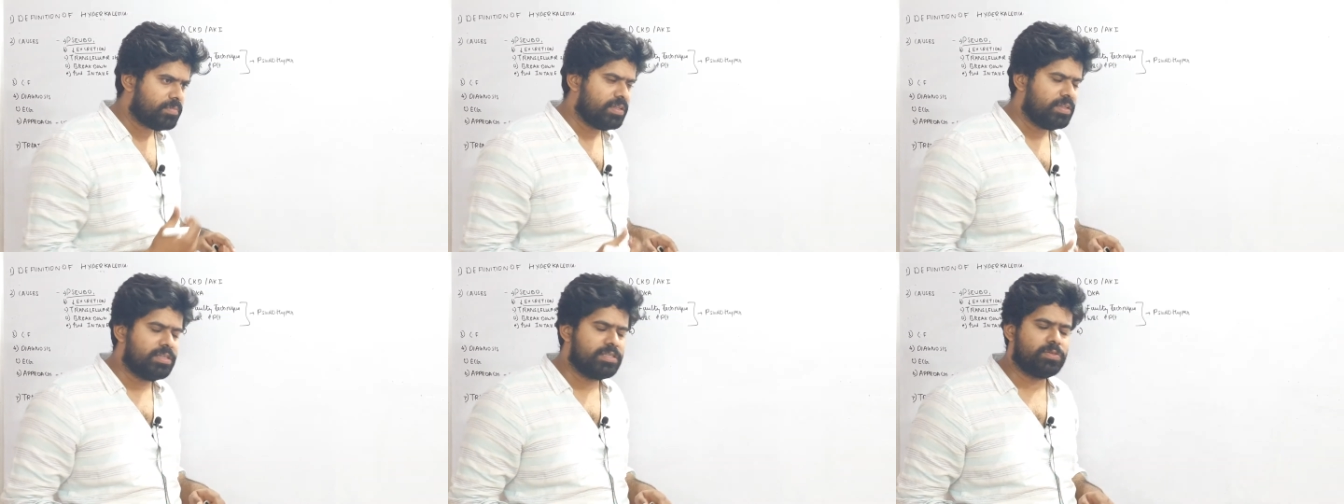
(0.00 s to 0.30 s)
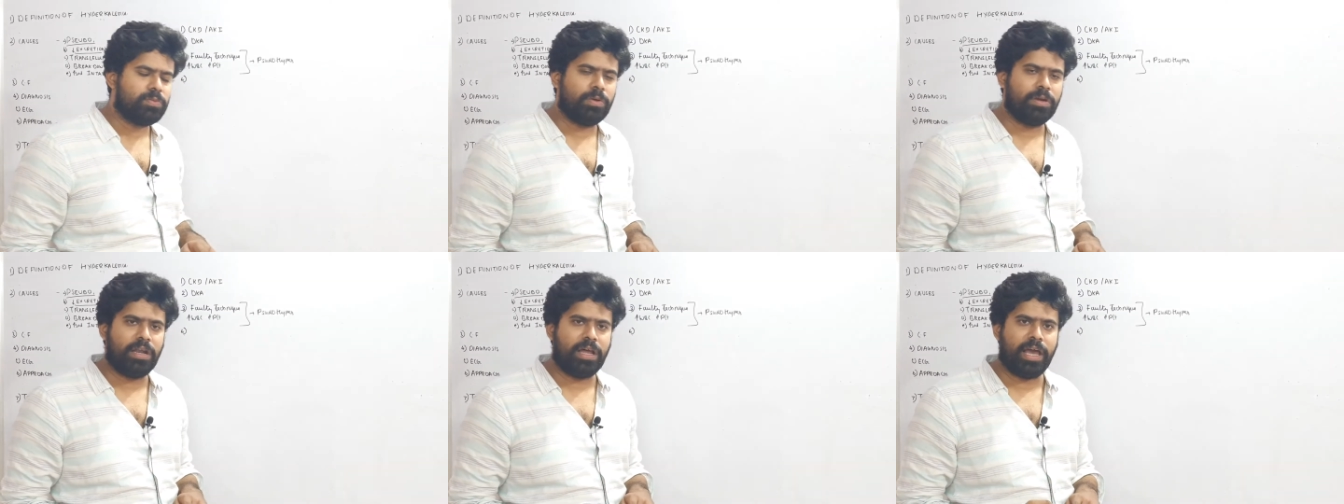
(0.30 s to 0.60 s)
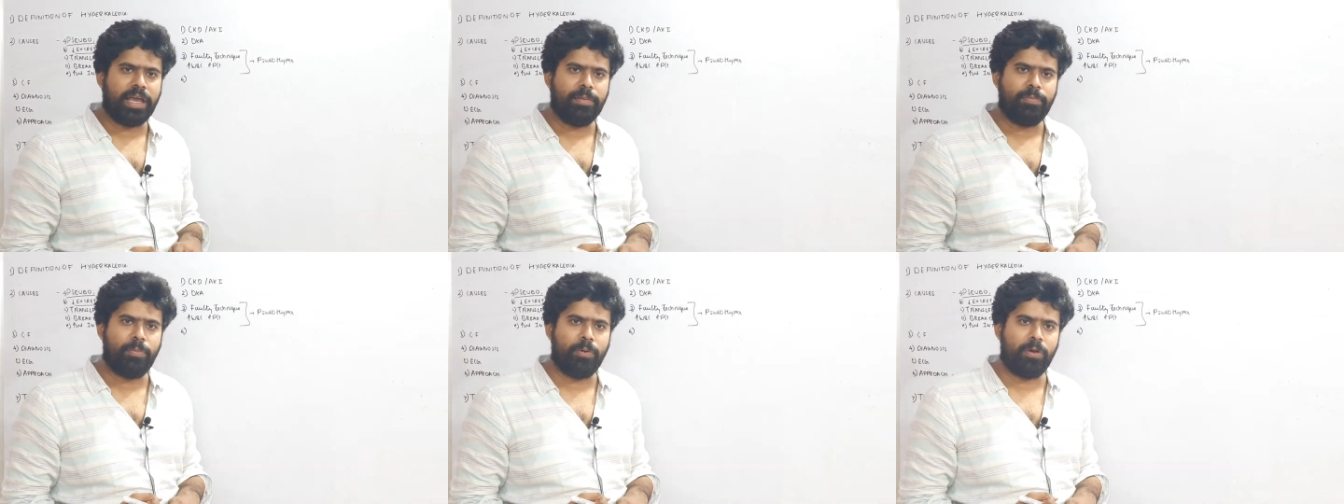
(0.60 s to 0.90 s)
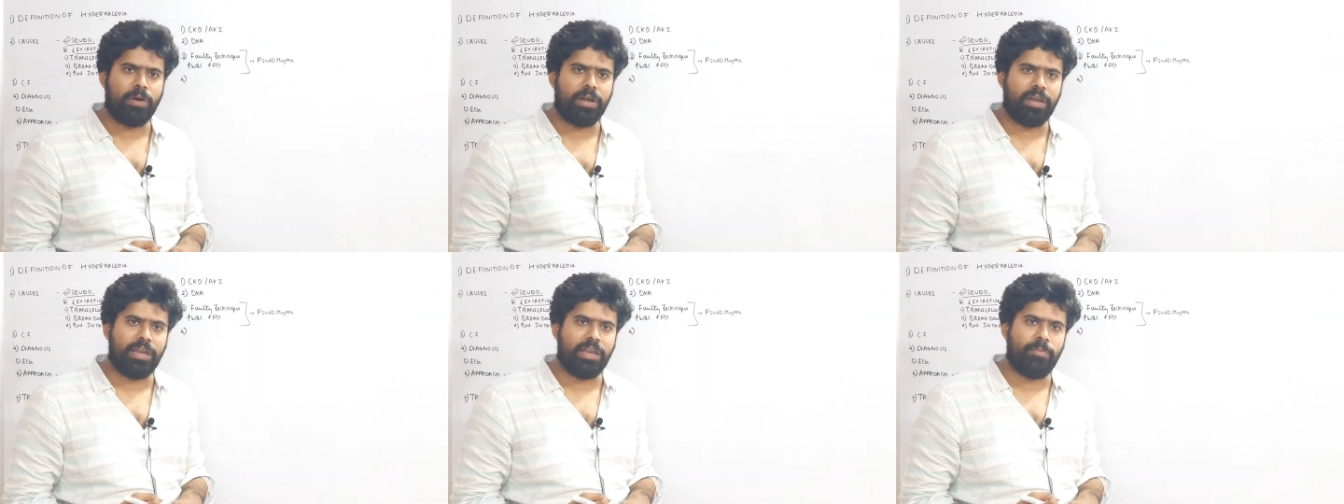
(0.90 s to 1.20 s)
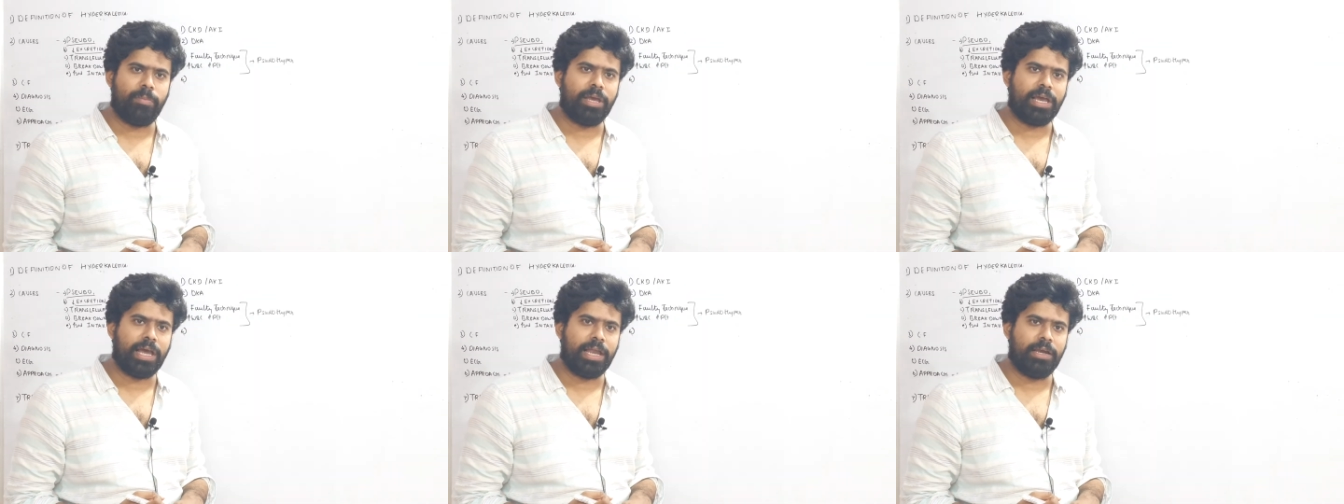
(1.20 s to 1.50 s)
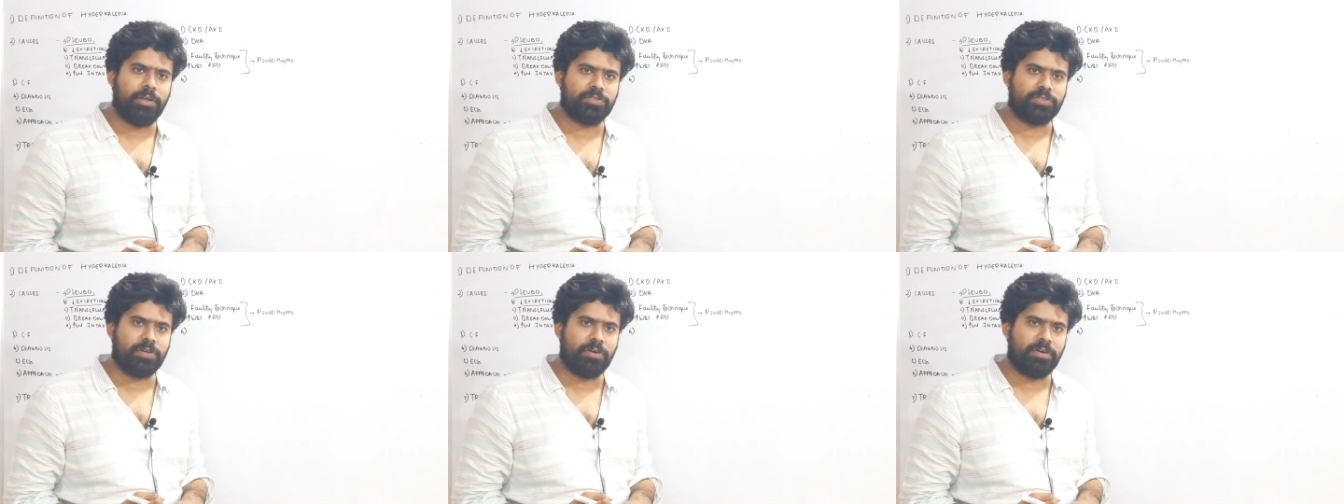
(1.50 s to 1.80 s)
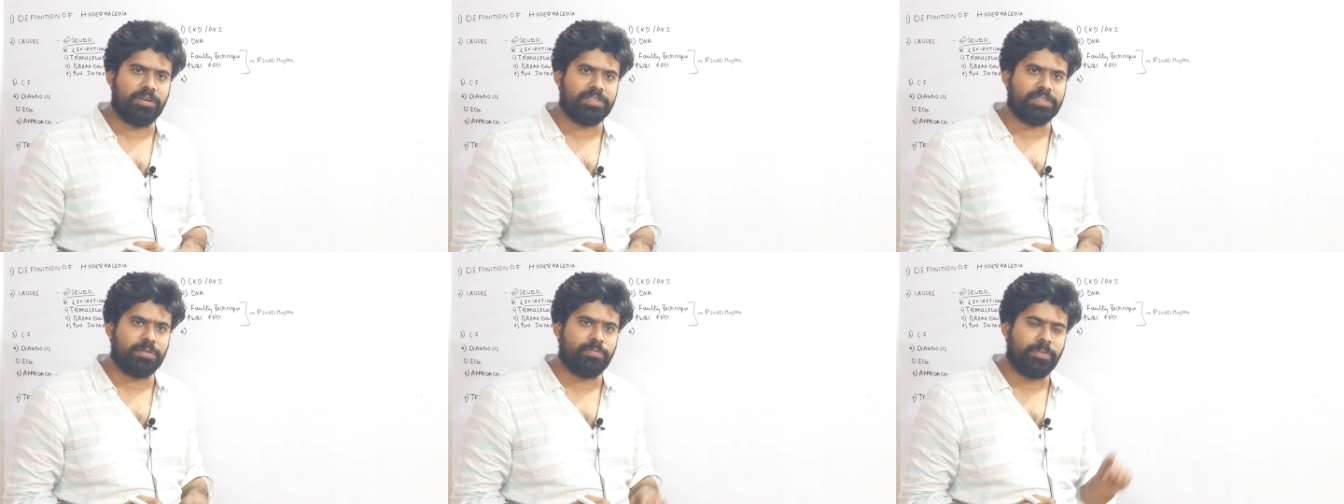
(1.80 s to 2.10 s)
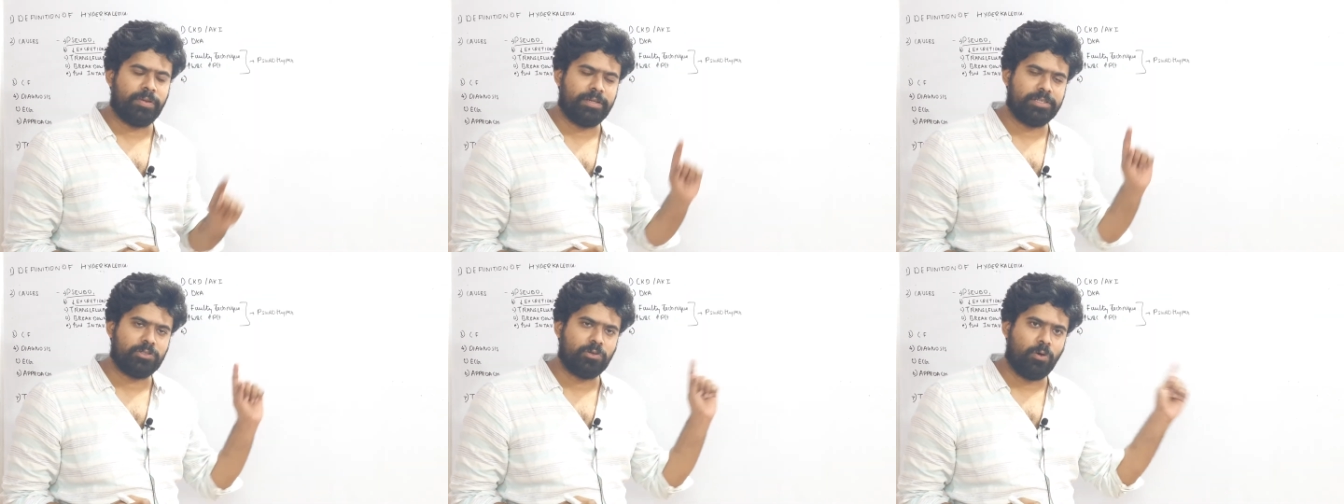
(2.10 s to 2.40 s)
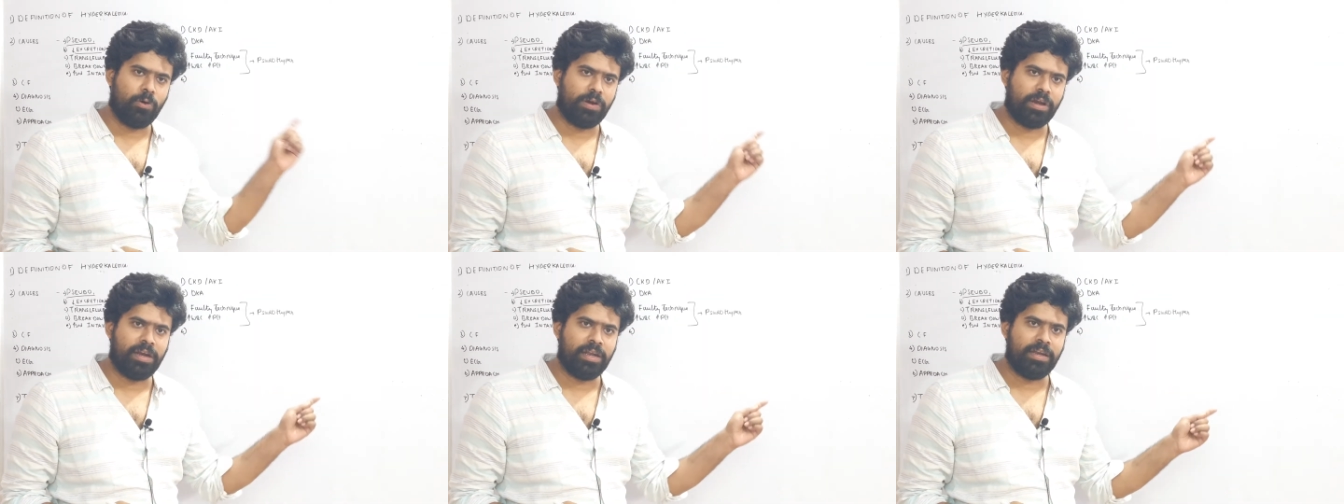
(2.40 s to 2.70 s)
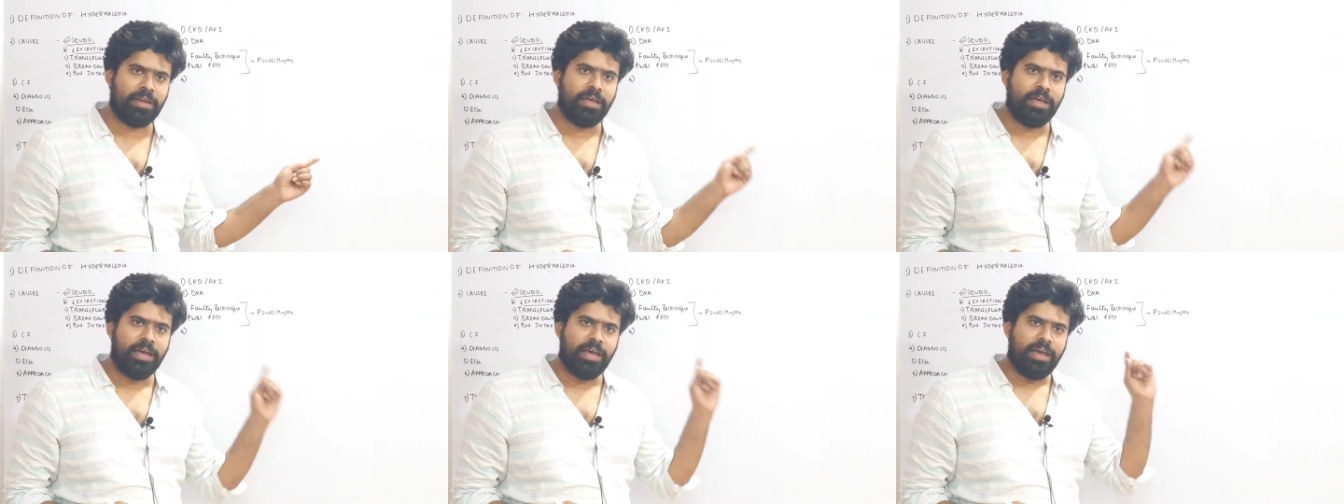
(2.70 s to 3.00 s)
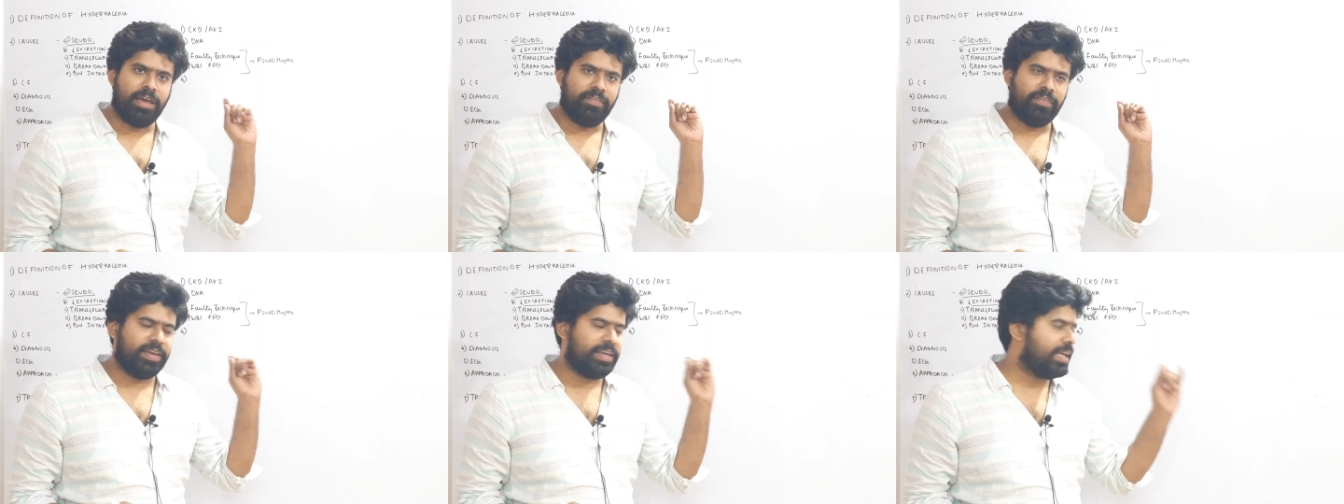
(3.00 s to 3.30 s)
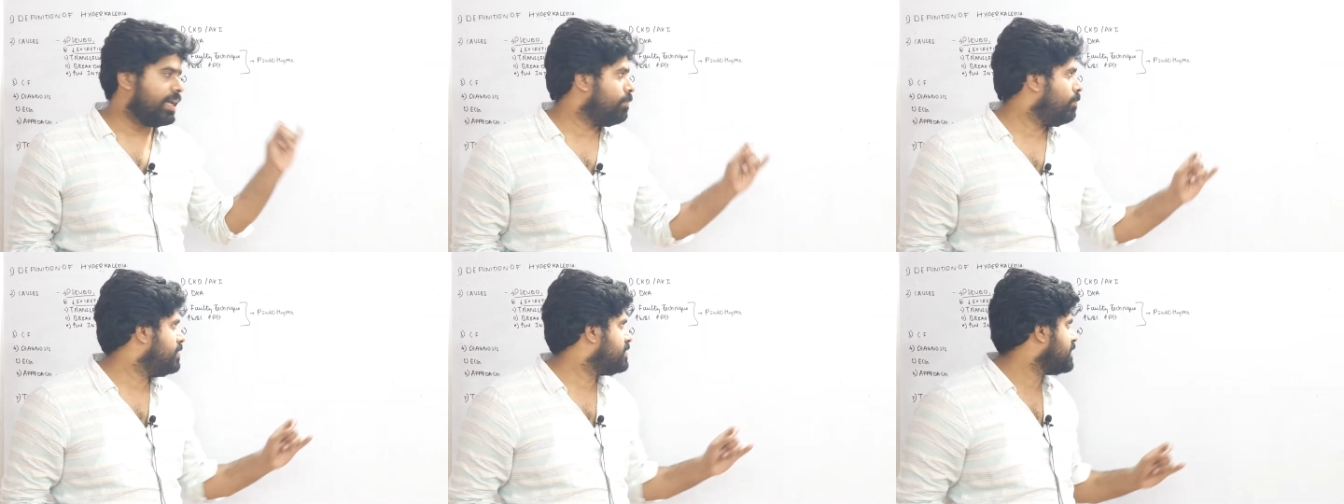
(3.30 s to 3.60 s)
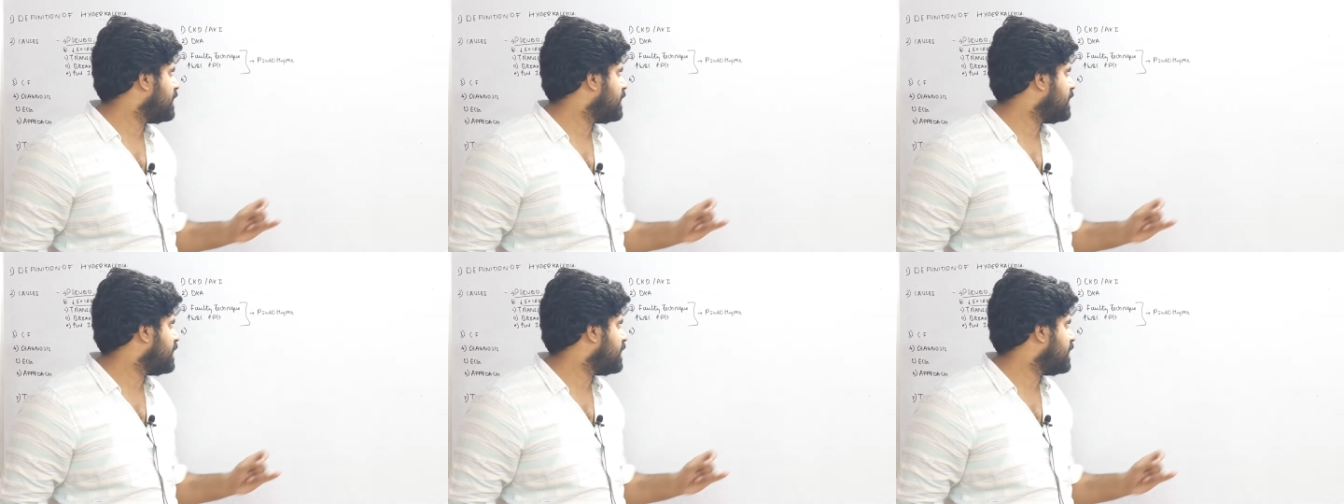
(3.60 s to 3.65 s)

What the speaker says: this one, hyporeninemic aldosteronism, that is low renin, that can be